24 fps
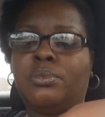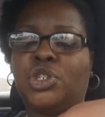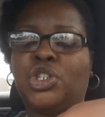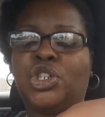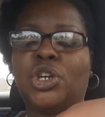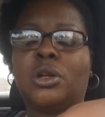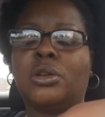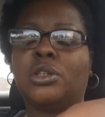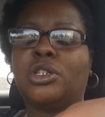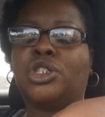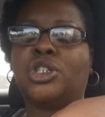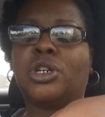
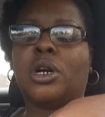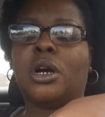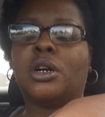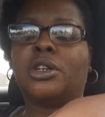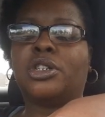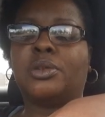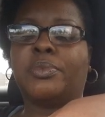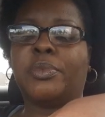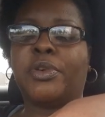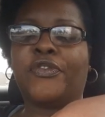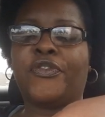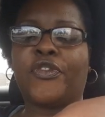she only
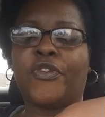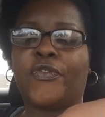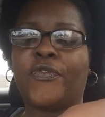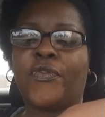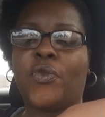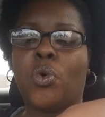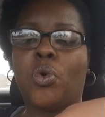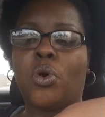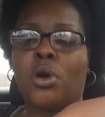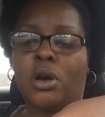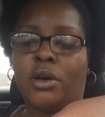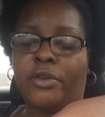charged me for
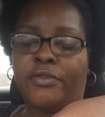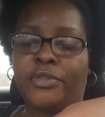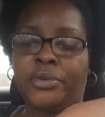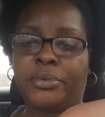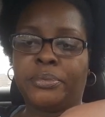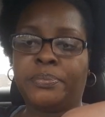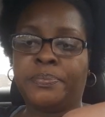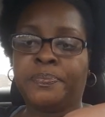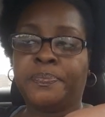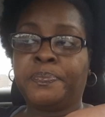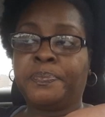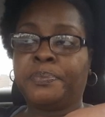four of
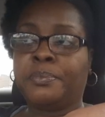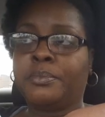them.